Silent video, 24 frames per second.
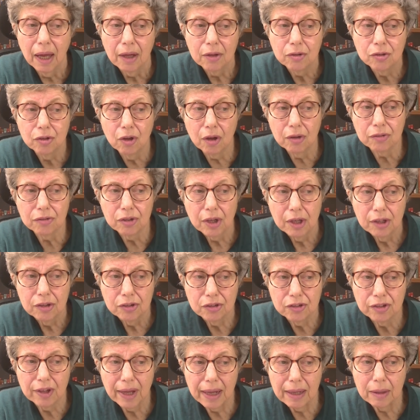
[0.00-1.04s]
Not
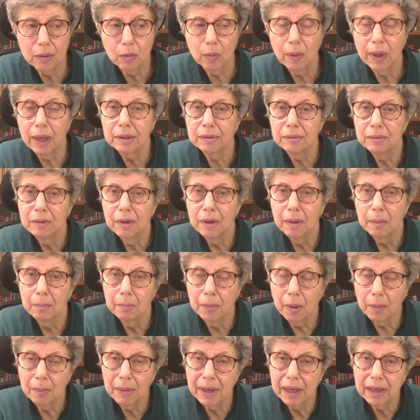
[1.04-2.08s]
Salwan
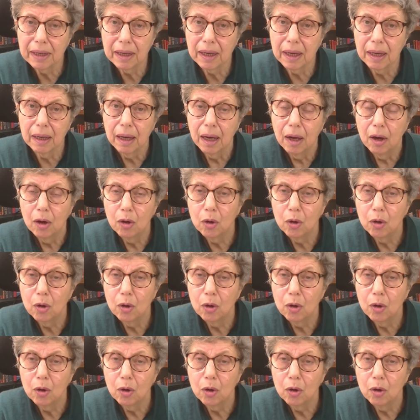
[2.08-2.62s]
Momika,